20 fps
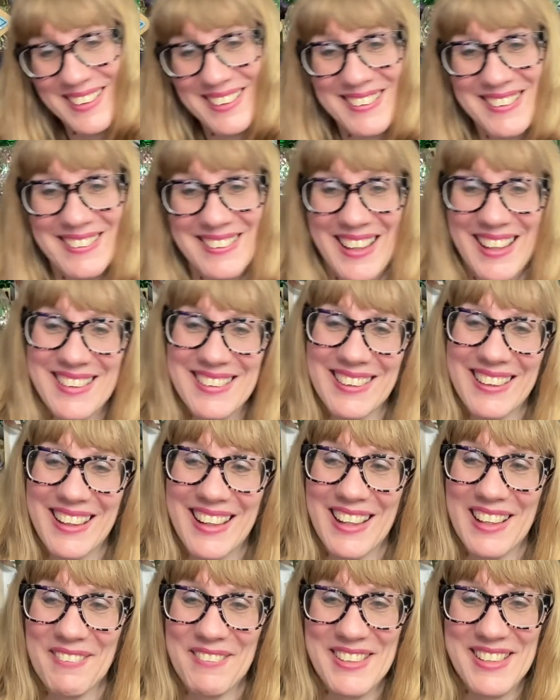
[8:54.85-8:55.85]
This is actually
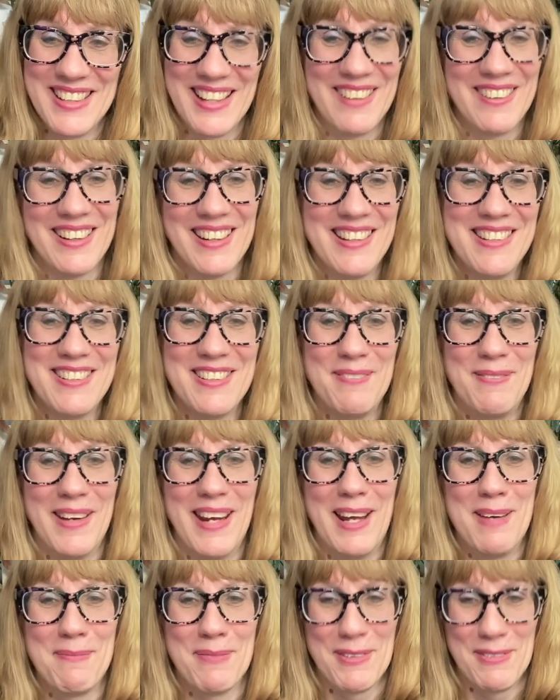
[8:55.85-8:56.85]
kind of a joke. It should be
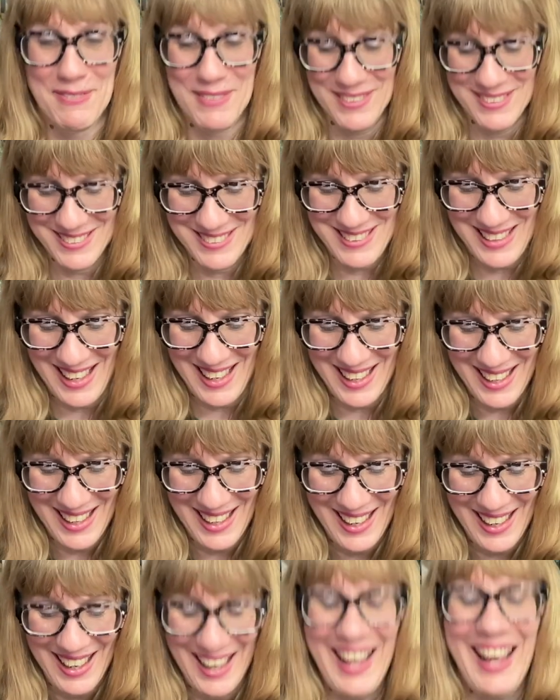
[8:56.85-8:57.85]
April Fool's Day.
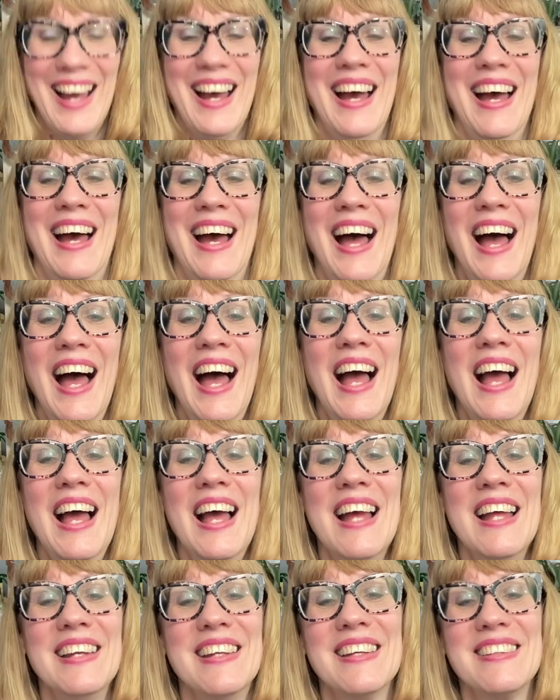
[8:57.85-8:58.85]

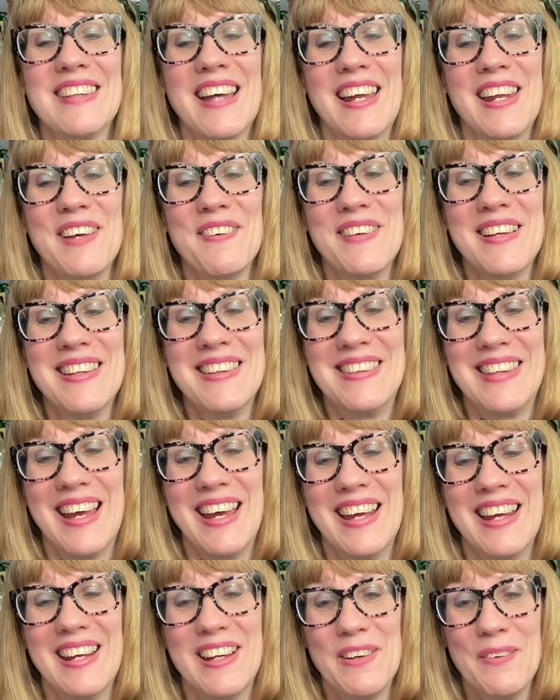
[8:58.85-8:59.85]
Does anyone
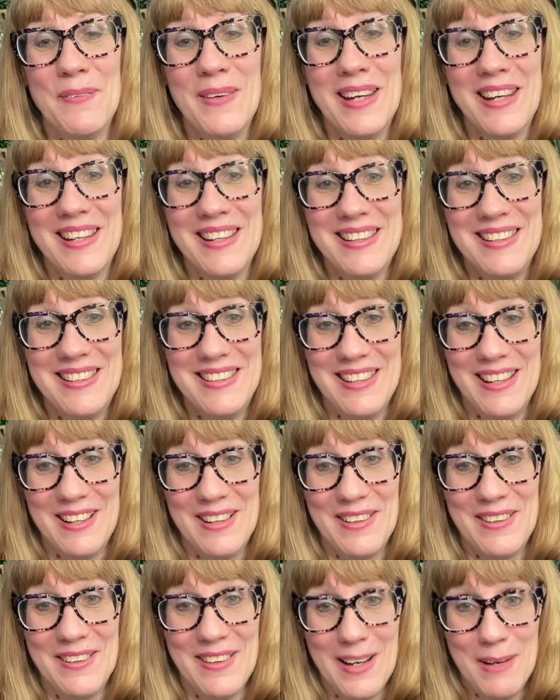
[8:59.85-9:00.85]
think we could
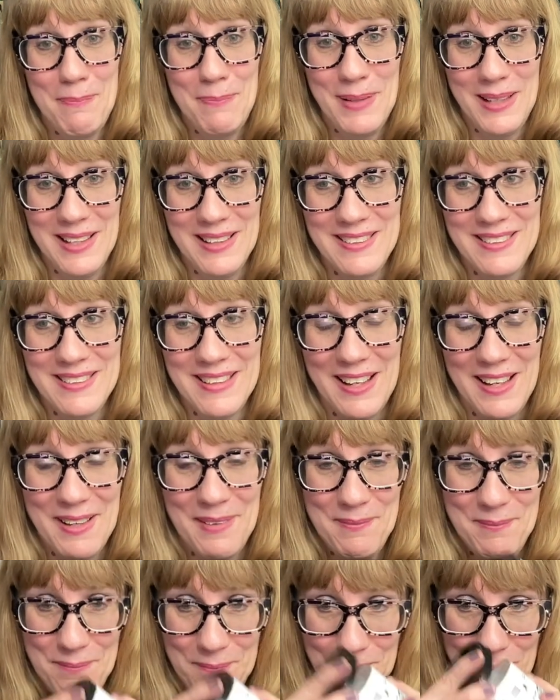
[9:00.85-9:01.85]
do a pizza?